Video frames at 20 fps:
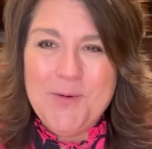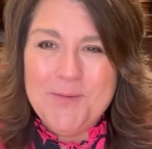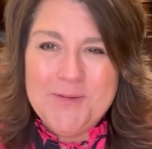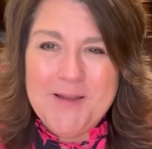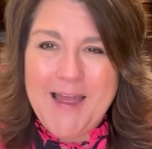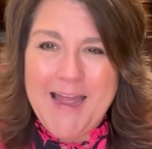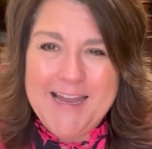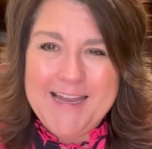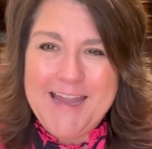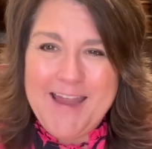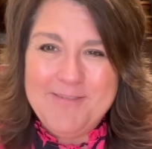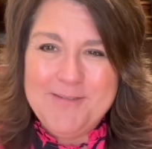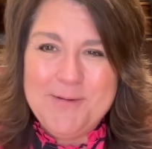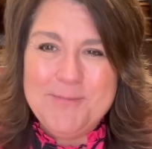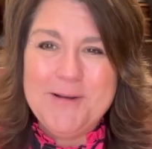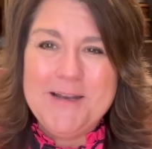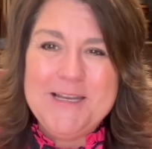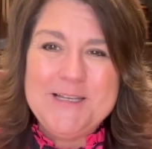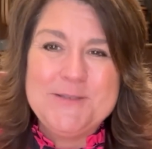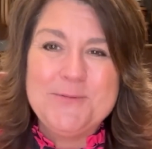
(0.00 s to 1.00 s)

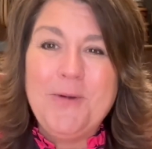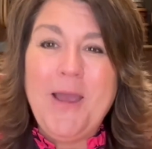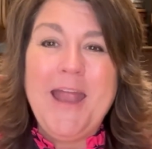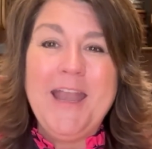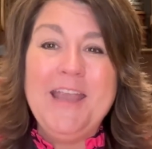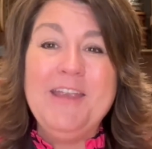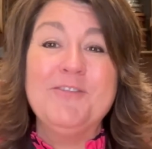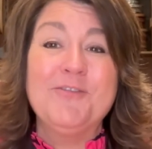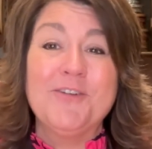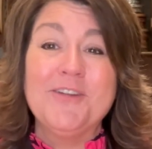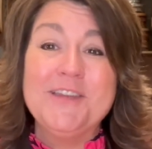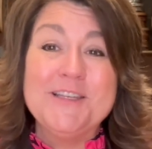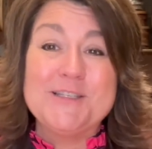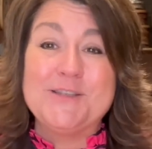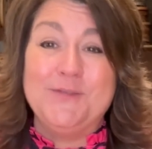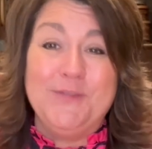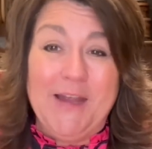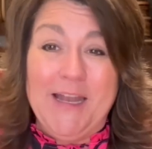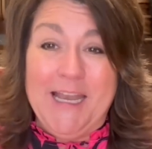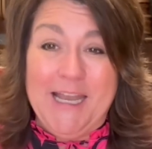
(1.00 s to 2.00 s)
everybody's waiting for
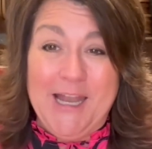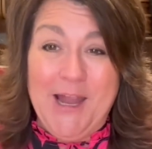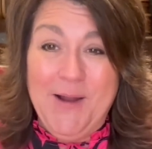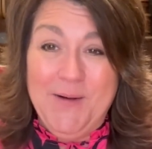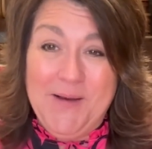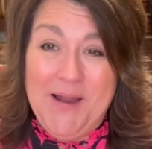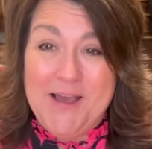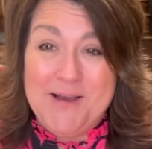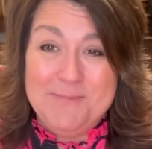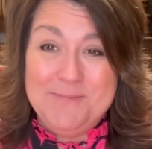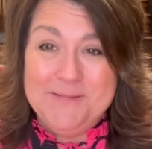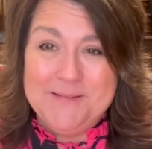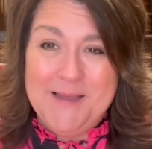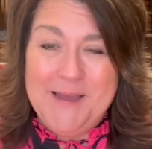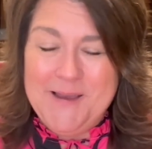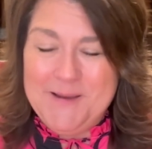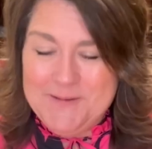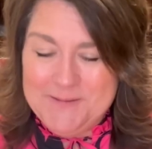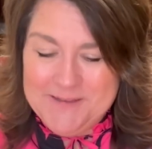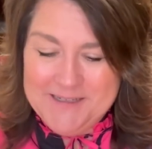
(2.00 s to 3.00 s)
this video to
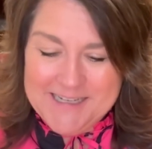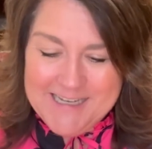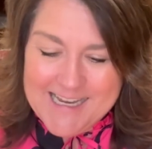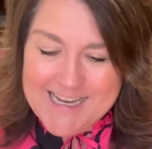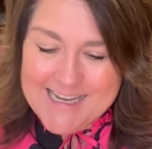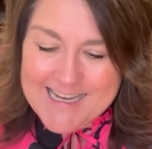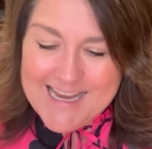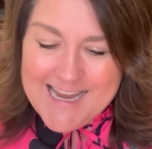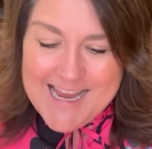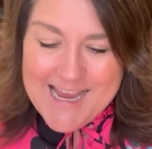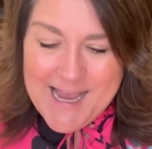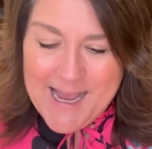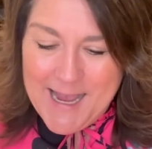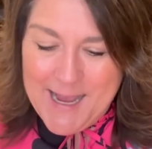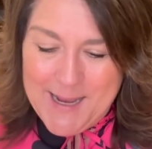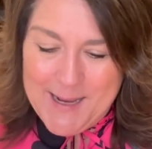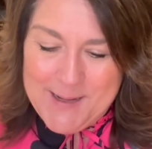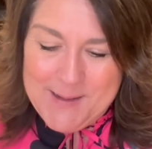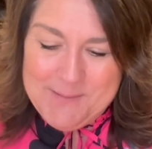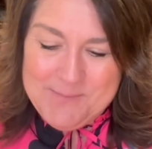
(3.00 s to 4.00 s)
upload.
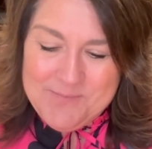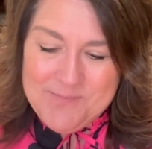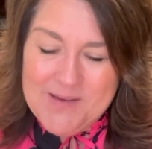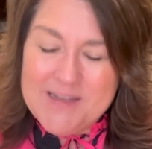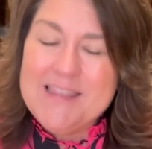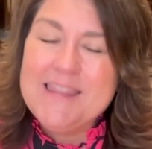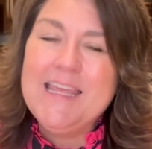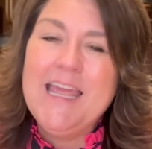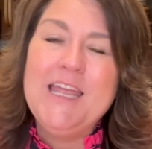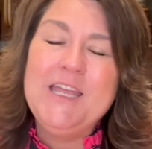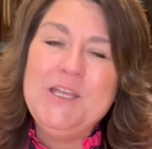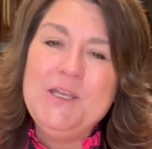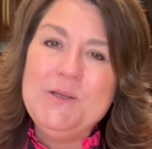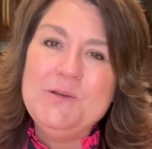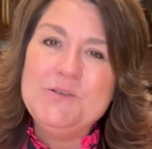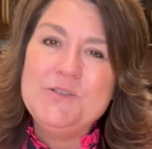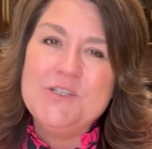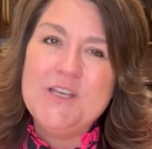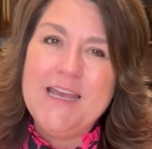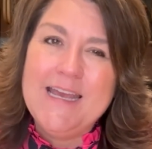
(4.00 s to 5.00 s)
But thank
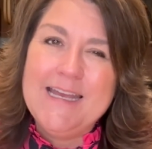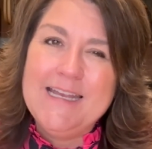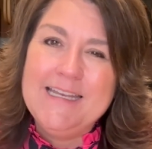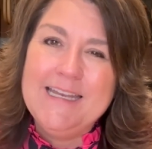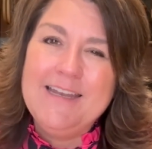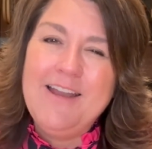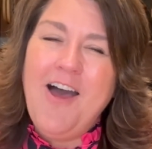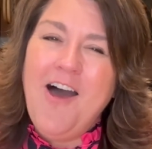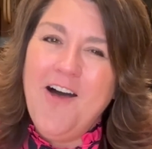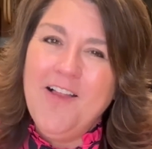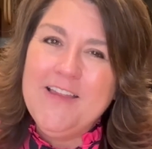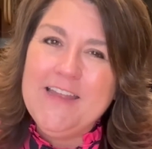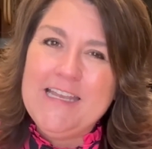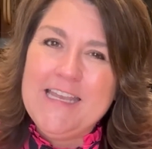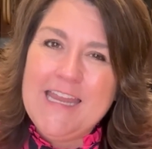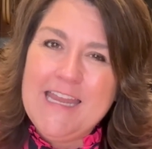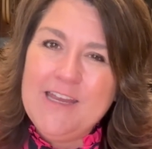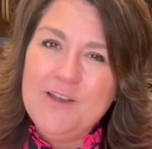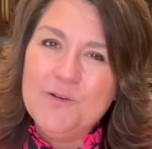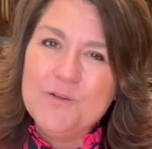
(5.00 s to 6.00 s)
you, Jen. And Holly
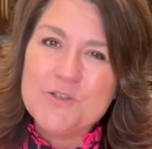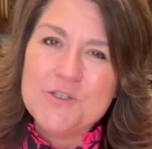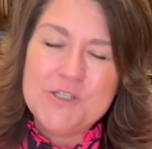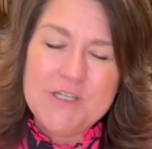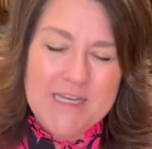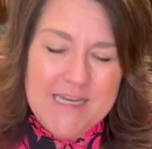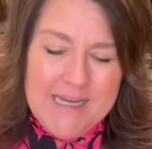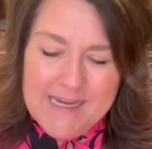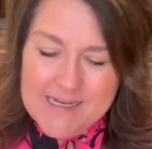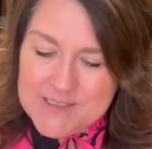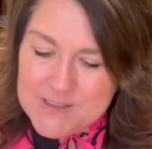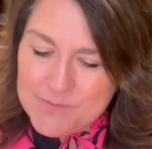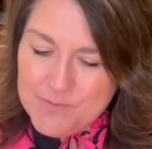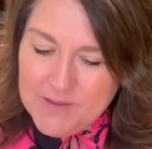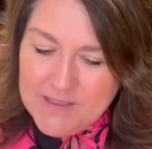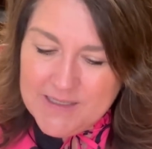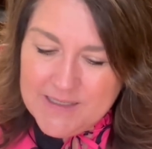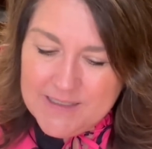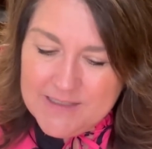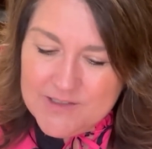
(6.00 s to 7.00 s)
Neal, she has
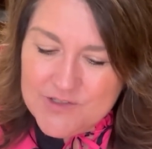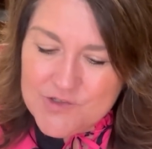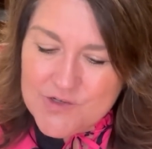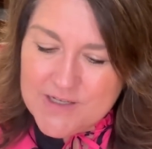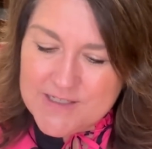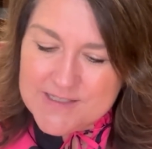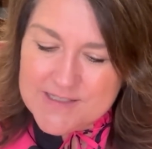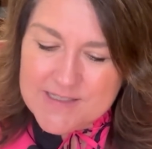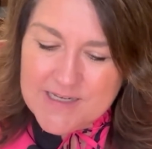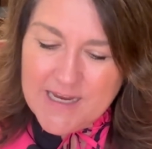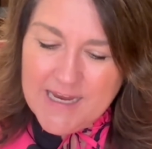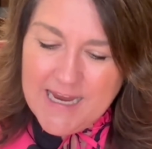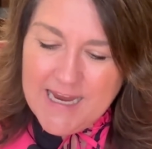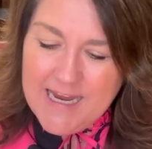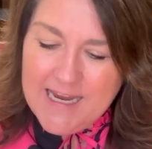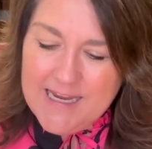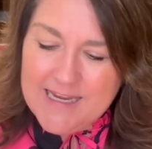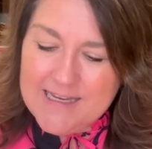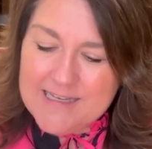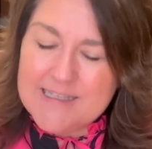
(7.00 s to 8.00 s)
been just
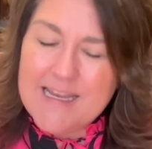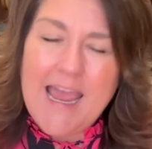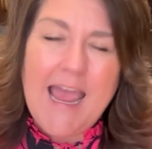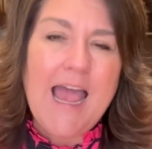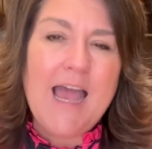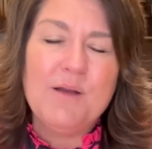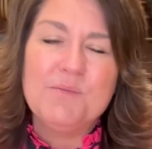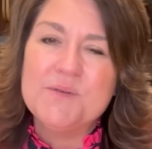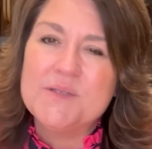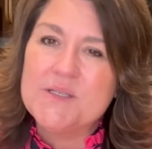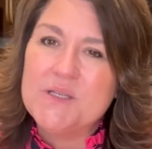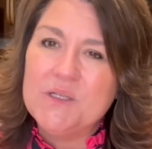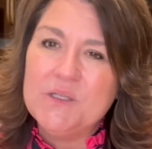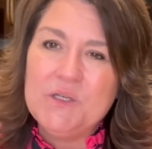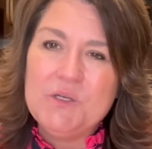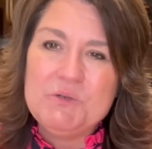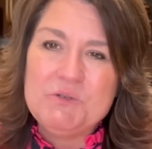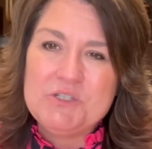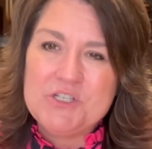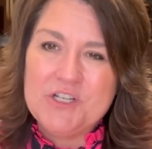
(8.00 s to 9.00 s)
a
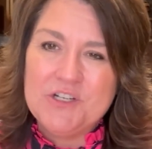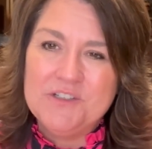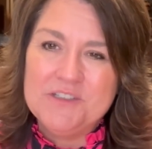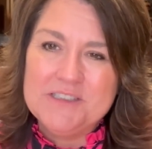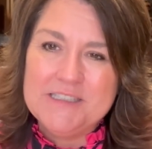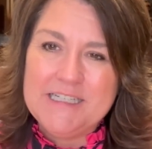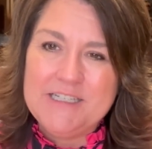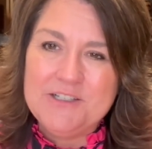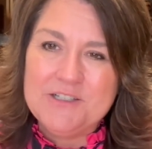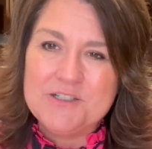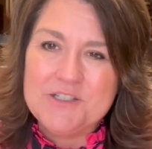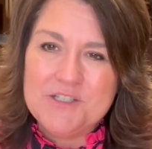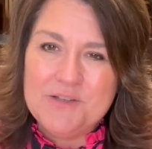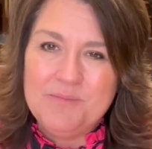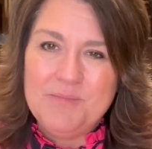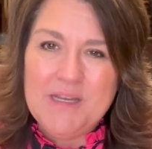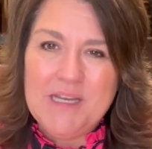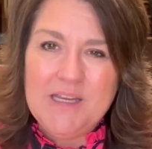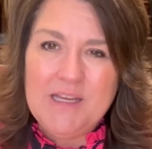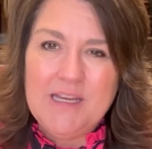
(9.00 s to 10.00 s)
absolute cheerleader to
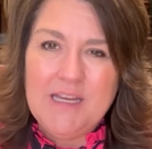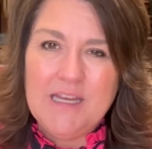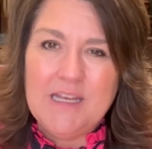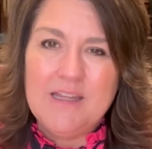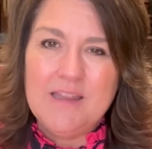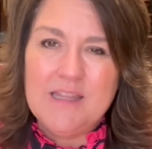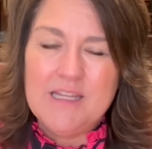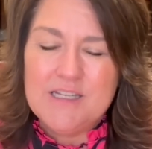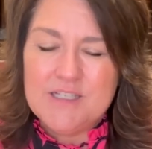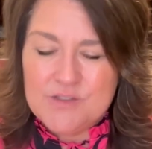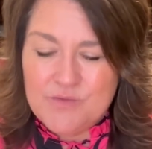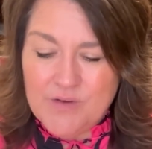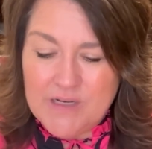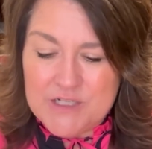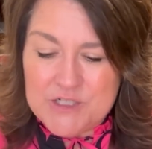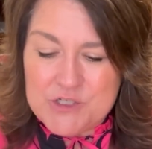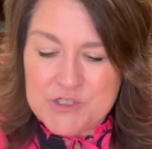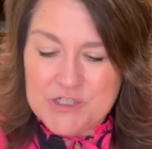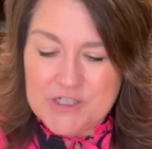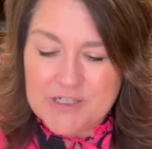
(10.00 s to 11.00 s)
me in this
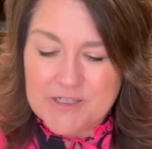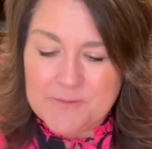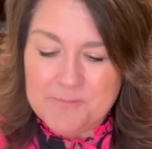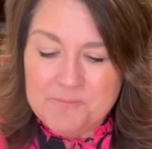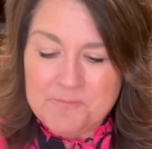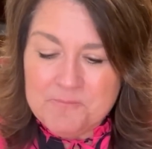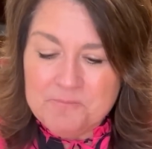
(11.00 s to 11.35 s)
venture.